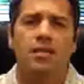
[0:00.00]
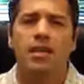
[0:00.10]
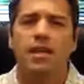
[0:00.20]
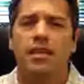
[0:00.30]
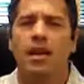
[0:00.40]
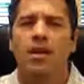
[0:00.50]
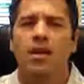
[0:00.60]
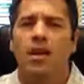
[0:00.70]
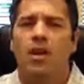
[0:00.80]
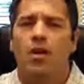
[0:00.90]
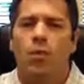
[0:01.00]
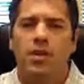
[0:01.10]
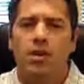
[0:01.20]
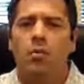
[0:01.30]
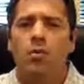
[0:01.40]
things like that
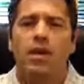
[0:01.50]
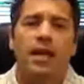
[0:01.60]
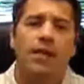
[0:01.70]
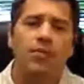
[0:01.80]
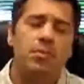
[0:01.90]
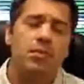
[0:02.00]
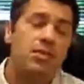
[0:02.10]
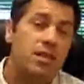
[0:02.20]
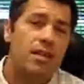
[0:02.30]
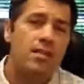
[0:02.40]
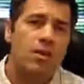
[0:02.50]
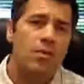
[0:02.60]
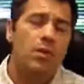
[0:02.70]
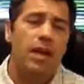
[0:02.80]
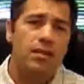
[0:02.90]
we don't want to have the mistakes
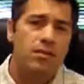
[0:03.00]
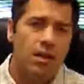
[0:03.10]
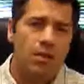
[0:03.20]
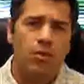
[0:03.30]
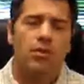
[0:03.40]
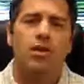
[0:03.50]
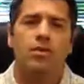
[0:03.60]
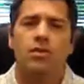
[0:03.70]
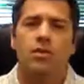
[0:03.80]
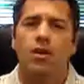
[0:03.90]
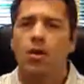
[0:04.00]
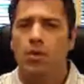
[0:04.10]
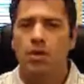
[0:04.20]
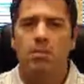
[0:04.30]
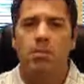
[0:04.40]
that we had several years ago
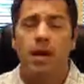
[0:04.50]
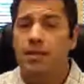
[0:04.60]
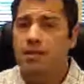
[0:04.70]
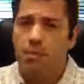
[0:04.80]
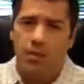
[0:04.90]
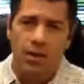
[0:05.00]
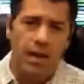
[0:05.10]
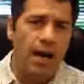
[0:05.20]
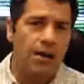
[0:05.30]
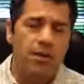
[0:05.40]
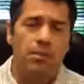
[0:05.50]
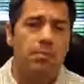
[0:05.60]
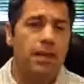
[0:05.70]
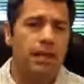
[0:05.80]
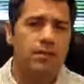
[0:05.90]
where you buy something out of your
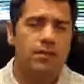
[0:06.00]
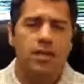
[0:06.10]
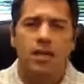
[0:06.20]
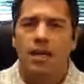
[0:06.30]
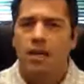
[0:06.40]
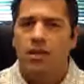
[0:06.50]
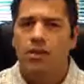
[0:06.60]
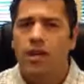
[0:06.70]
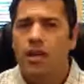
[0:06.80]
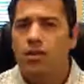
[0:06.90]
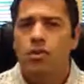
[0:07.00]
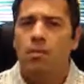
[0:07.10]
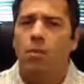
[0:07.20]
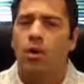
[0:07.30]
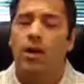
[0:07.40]
means, you get into
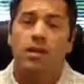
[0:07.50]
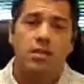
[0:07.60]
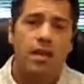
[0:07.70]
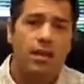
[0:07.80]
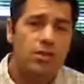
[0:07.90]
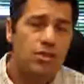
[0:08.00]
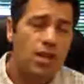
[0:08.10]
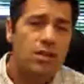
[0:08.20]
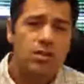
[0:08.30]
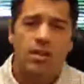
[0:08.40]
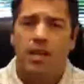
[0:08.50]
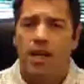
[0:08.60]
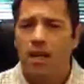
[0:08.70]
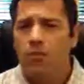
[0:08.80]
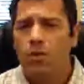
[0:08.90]
a mortgage that adjusts, you
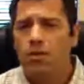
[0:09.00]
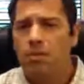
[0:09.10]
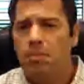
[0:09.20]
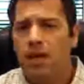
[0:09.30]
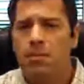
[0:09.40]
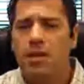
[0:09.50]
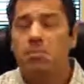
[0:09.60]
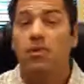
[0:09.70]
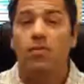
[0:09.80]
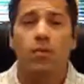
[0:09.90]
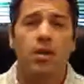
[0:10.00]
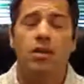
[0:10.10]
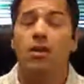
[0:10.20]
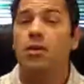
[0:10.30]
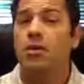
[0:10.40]
can't afford the payment, before
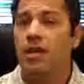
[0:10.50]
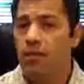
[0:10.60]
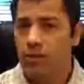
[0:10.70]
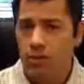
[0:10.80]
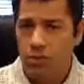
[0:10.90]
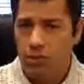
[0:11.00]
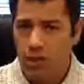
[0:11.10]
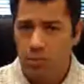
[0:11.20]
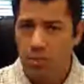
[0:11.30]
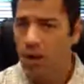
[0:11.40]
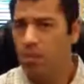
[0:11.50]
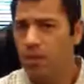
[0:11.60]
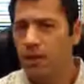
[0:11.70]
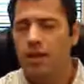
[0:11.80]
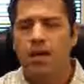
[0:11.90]
you know you have a distressed
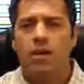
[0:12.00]
property.